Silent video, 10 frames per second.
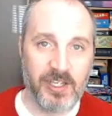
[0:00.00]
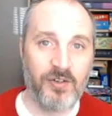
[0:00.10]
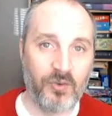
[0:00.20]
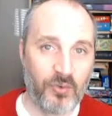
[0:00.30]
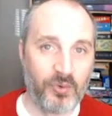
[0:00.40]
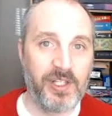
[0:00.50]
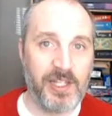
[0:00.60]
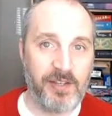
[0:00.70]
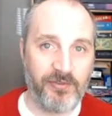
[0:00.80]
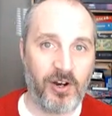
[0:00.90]

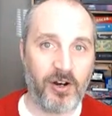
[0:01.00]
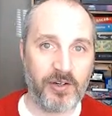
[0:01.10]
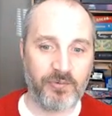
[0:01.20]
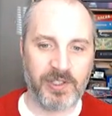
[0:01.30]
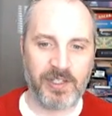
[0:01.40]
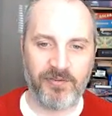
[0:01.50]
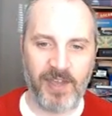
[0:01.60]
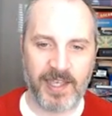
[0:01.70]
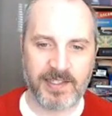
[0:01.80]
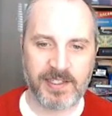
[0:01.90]
really far and really
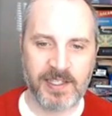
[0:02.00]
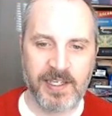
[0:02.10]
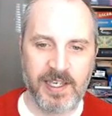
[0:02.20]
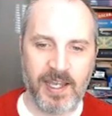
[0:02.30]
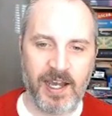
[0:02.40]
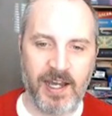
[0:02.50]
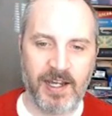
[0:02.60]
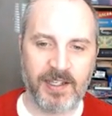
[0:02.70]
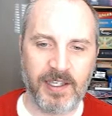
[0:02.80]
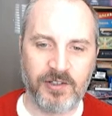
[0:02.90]
fast.
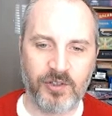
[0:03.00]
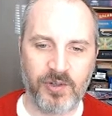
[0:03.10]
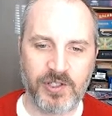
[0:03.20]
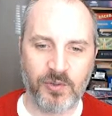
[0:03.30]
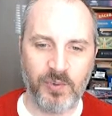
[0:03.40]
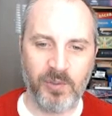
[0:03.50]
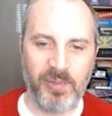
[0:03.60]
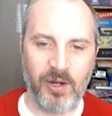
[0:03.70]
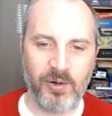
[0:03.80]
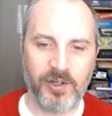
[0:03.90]
Increase your
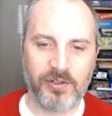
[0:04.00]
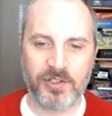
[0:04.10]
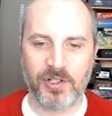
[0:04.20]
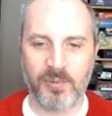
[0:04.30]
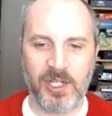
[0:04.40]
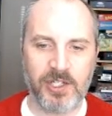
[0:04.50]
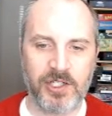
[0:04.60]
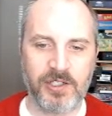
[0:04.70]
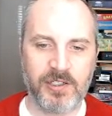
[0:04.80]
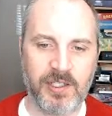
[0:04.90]
willpower, your
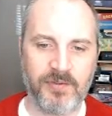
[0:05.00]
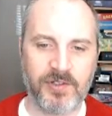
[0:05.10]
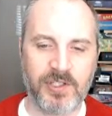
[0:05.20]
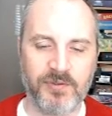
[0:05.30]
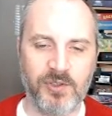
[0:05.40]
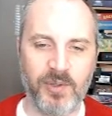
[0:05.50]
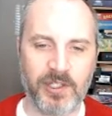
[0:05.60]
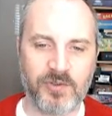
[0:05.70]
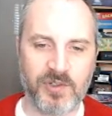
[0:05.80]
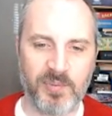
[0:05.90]
determination, give yourself 2
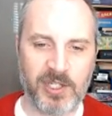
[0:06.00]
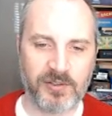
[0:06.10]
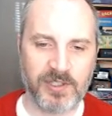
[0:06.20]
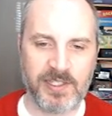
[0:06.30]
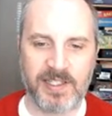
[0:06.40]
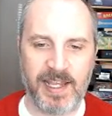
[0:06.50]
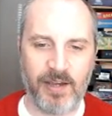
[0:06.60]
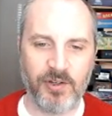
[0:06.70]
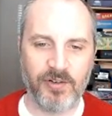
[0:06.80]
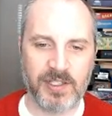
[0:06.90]
extra specialties, and now
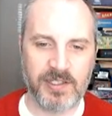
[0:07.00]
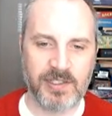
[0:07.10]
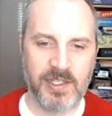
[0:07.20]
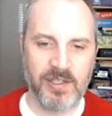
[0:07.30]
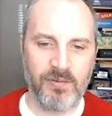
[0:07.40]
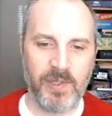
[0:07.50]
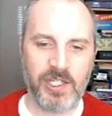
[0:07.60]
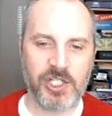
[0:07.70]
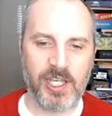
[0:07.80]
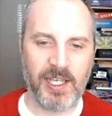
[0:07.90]
you're this
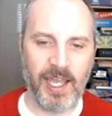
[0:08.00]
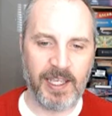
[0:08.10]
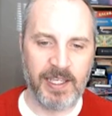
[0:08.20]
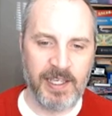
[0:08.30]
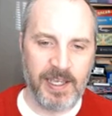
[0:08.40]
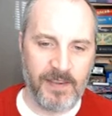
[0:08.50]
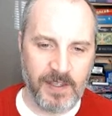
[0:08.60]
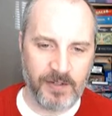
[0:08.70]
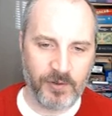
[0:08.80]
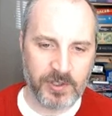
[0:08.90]
Ricochet guy. And
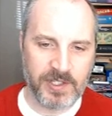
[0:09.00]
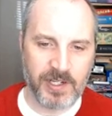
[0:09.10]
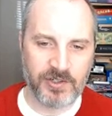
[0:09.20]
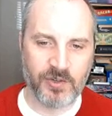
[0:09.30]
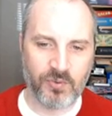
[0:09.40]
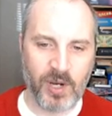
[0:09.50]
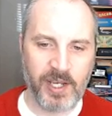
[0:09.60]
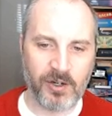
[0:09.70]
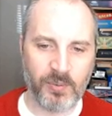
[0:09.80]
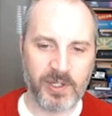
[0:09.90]
then, of course, there's the
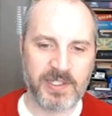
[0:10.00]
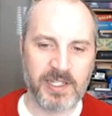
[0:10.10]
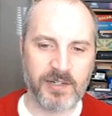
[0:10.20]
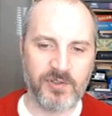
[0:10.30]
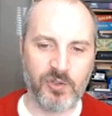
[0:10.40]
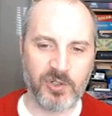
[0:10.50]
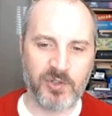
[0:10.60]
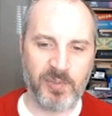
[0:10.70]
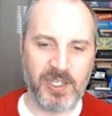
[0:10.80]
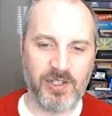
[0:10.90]
Rider, where instead of super
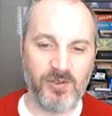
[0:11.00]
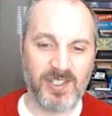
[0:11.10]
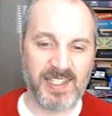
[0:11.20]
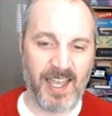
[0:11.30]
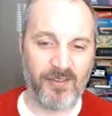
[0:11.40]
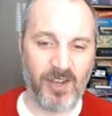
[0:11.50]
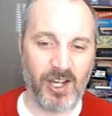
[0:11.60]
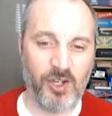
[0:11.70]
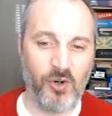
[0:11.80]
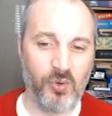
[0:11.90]
speed, you just have a
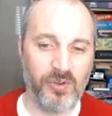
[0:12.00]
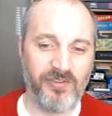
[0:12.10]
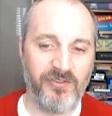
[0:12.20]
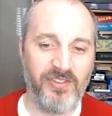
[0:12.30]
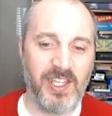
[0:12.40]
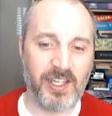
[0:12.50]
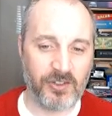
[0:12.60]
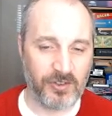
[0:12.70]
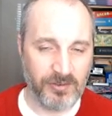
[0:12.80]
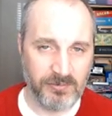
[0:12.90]
cool vehicle,